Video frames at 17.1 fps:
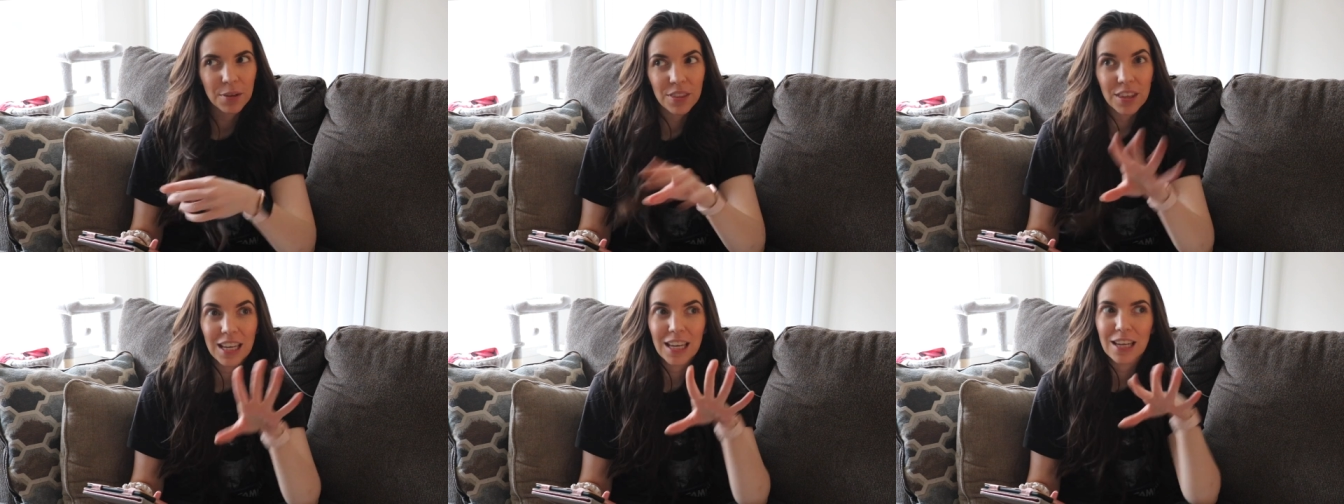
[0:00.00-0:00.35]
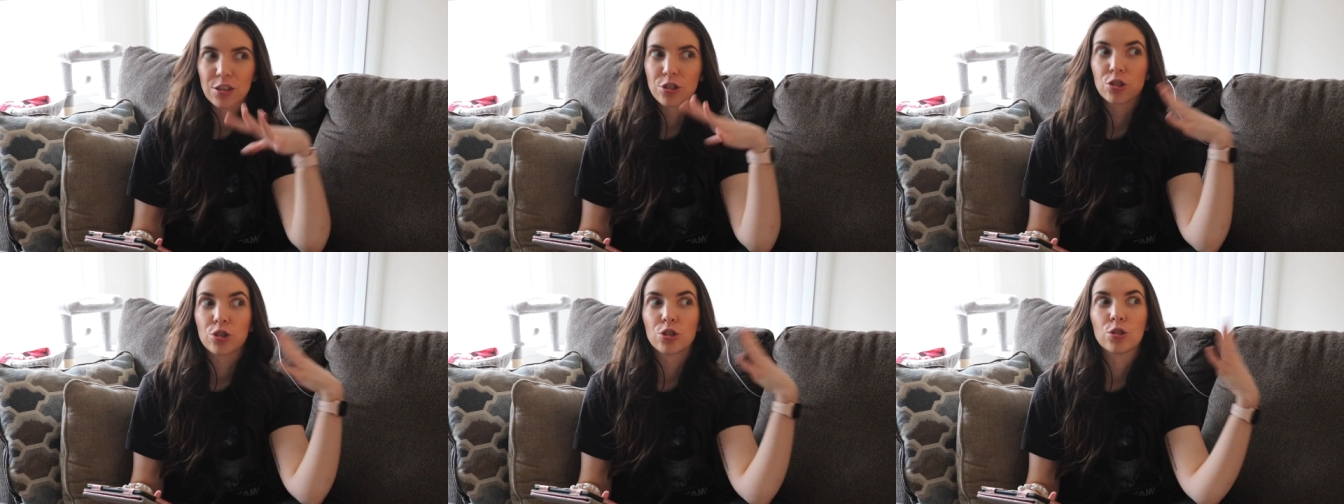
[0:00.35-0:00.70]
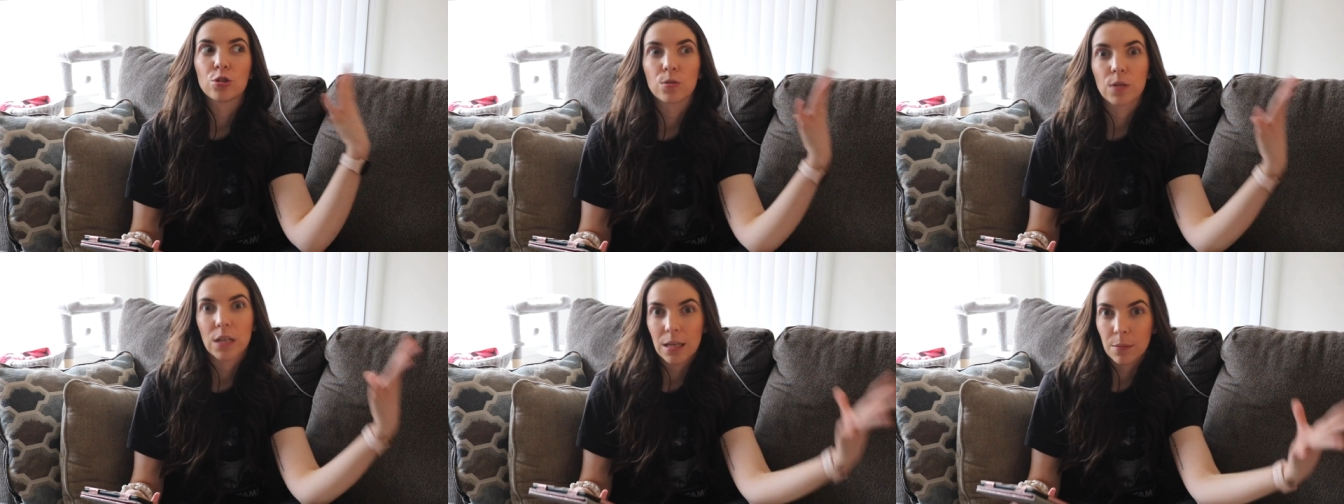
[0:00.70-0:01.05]
of the
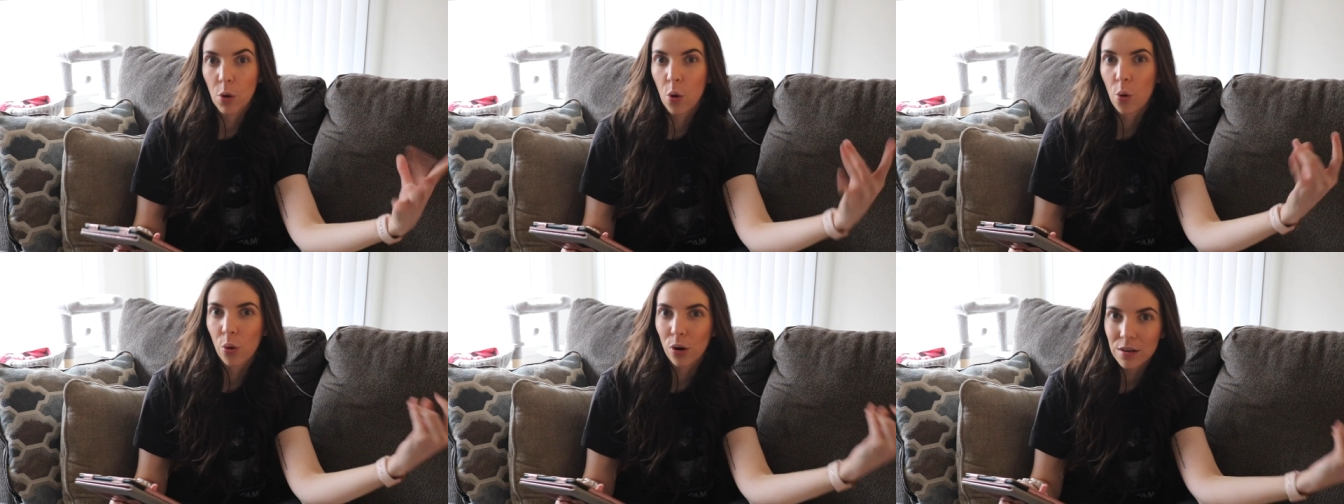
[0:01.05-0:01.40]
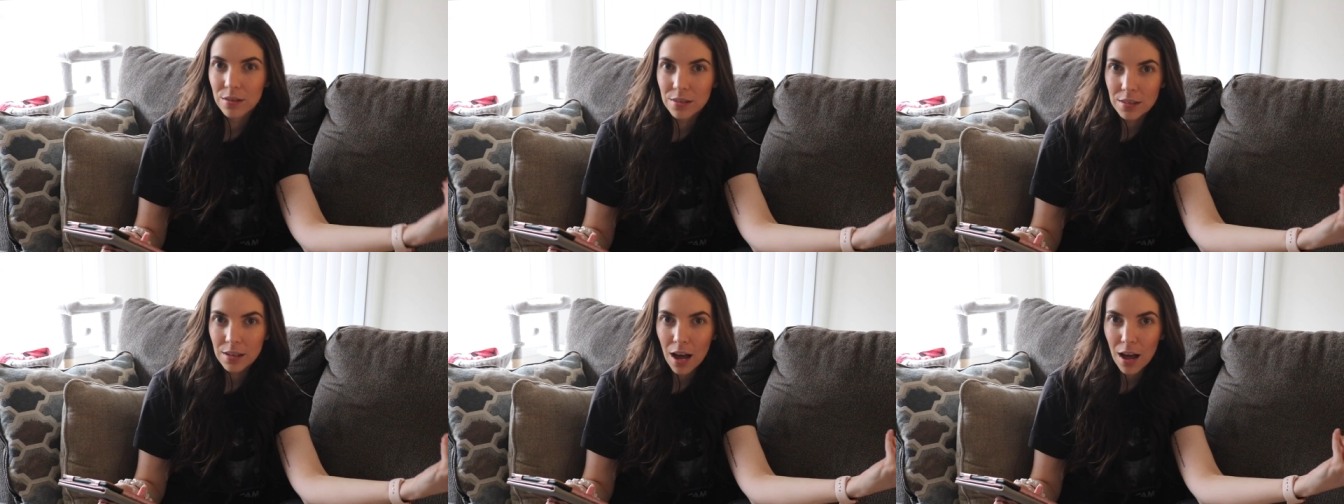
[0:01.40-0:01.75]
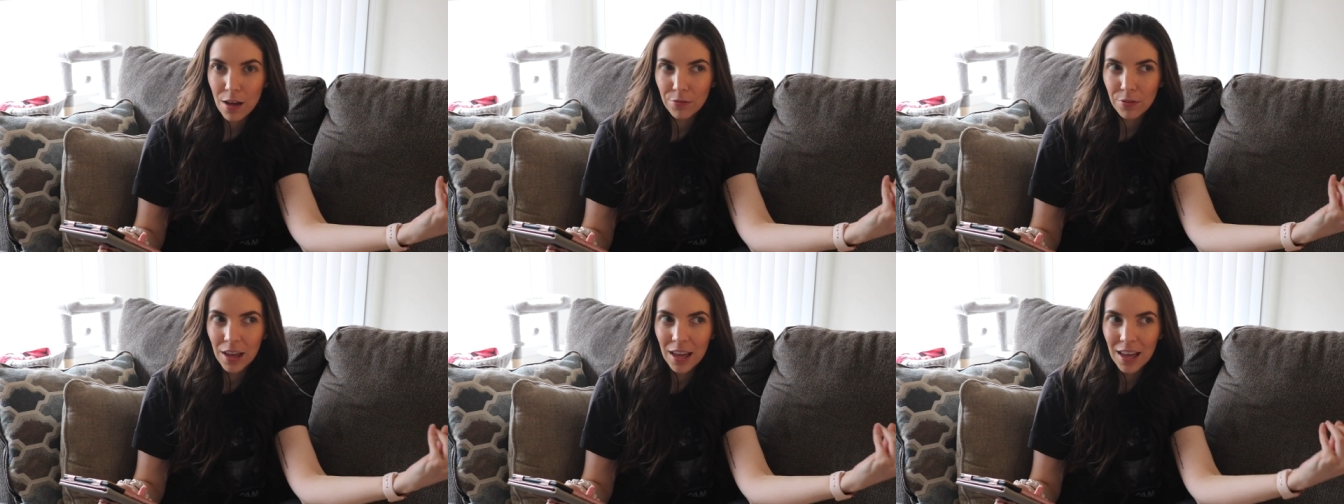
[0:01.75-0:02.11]
extreme horror stuff